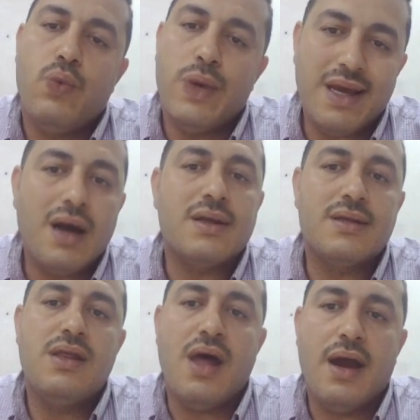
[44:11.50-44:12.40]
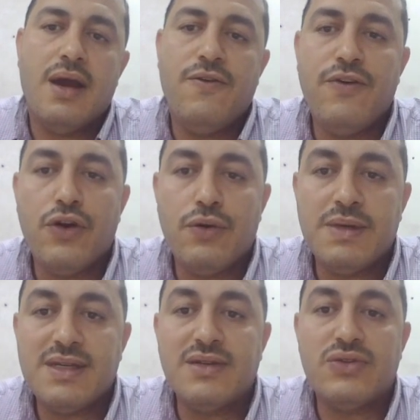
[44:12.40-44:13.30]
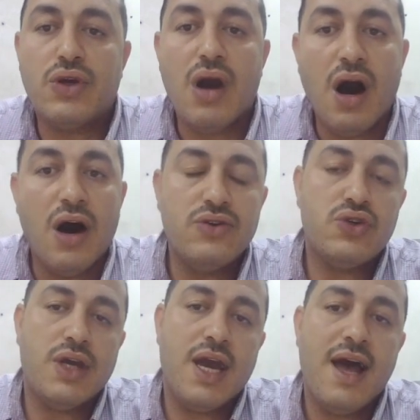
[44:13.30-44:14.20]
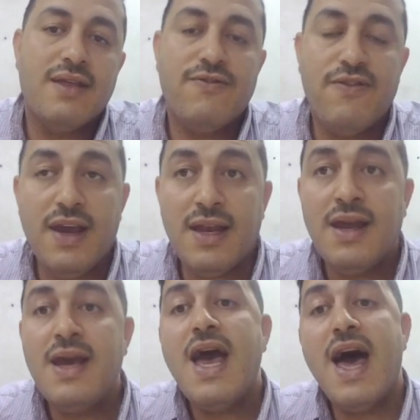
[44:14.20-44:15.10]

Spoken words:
we cut the inferior mesenteric artery and vein,